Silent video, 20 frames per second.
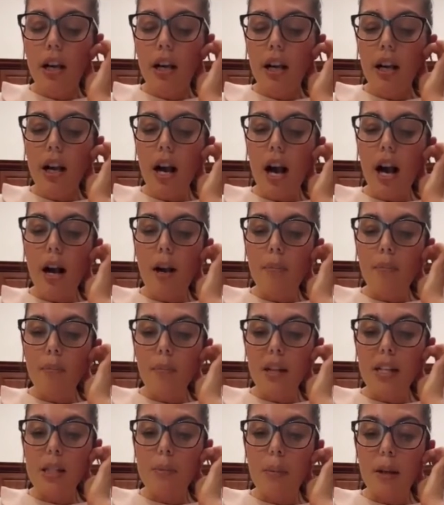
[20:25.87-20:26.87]

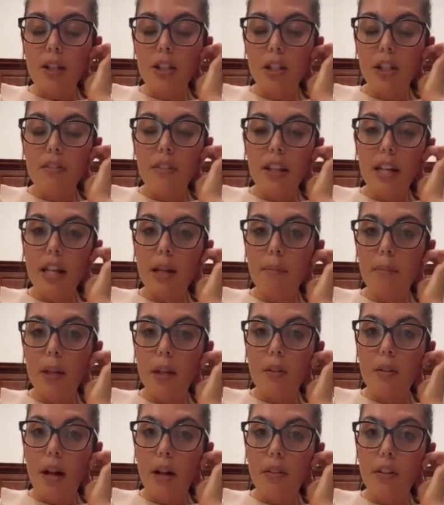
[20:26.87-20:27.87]
Especially if they can be
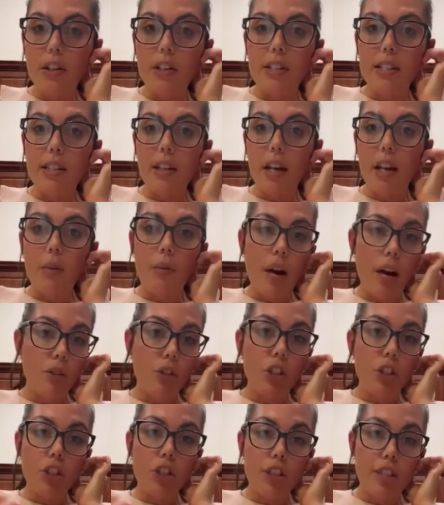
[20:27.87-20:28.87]
around
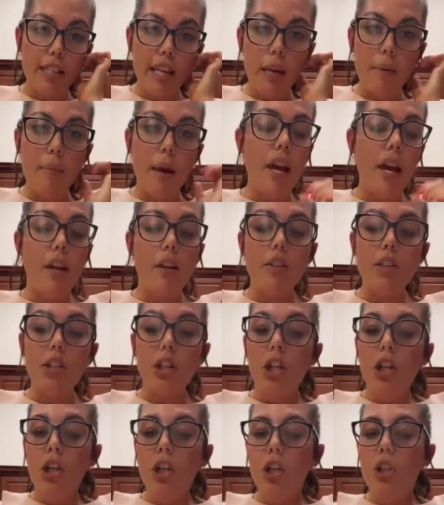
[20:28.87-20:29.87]
your same age.
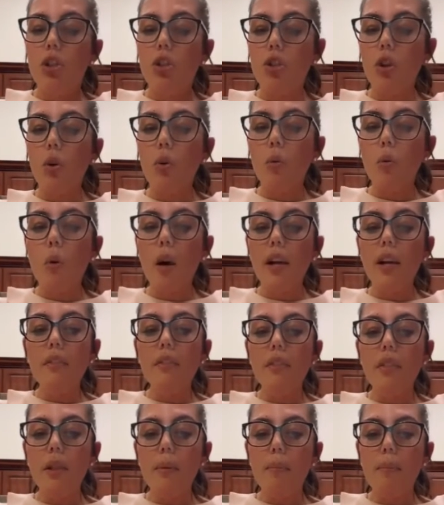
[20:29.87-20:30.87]
So one
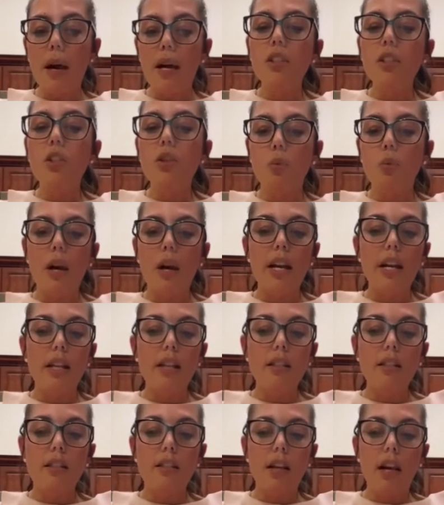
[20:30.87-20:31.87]
of the best
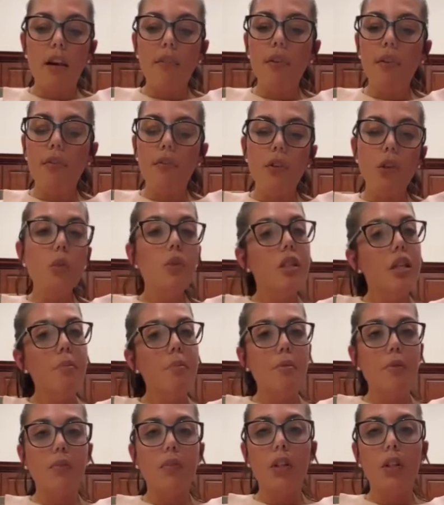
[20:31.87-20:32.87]
ways, I have a few
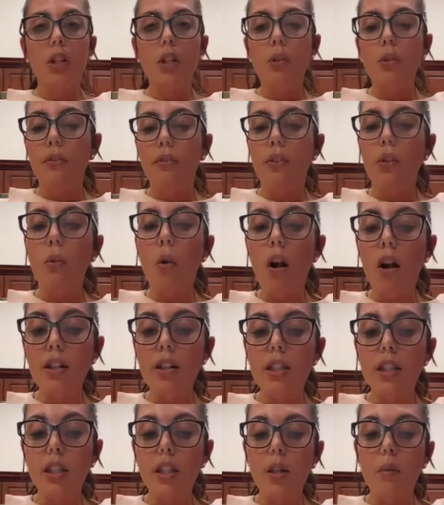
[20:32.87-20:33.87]
tips for you if you are
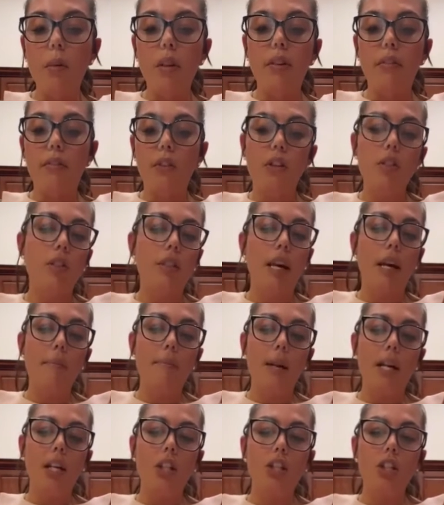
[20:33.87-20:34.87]
dealing with a first-time
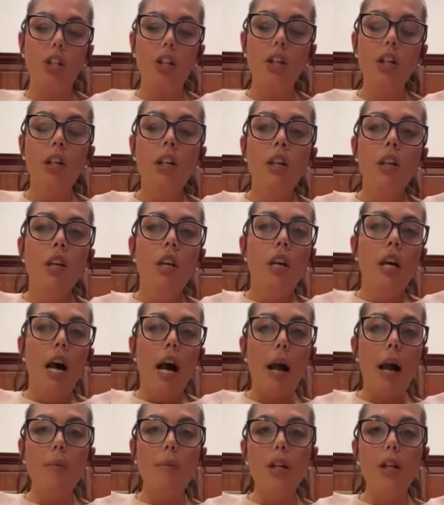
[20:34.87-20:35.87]
manager.
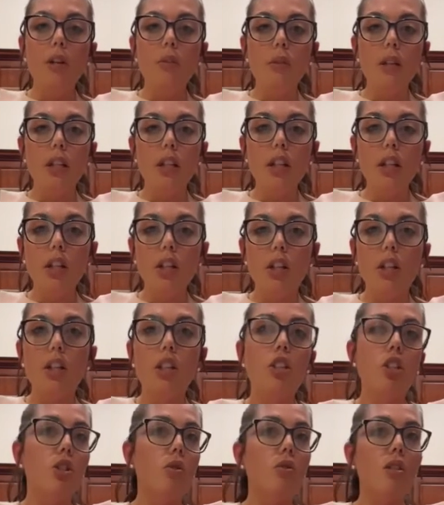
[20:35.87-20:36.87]
I'm going to really
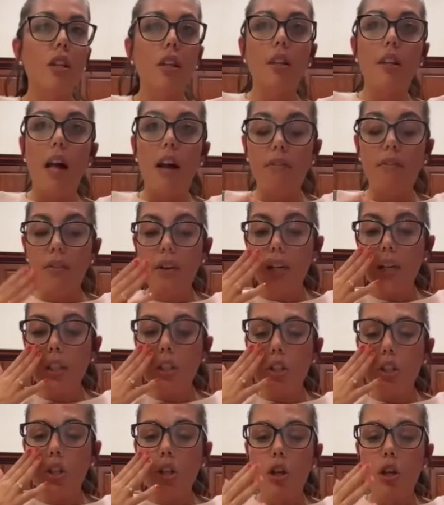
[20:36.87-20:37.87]
encourage you to
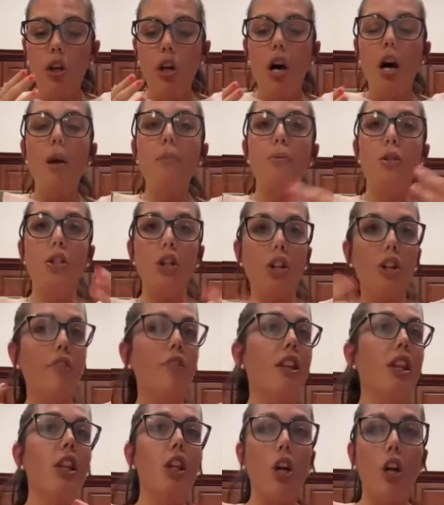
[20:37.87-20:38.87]
leverage observe
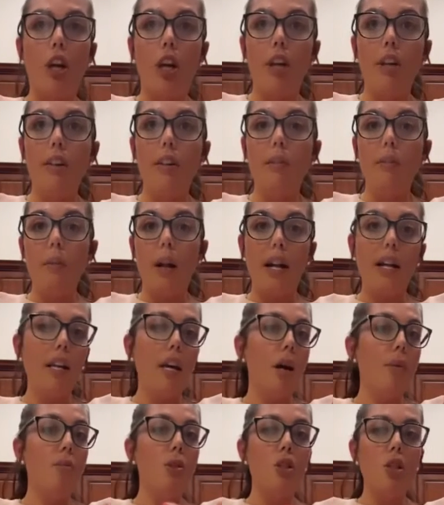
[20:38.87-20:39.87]
and learn,
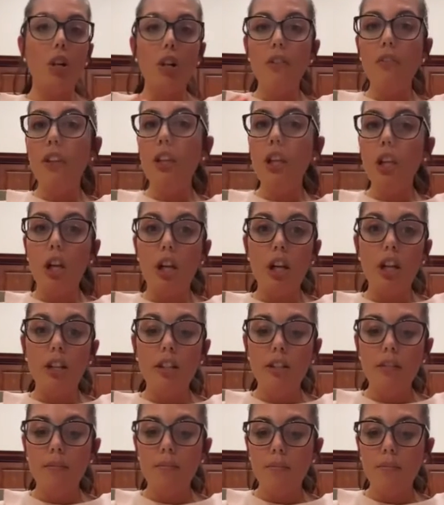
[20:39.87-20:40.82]
right? Observe and learn,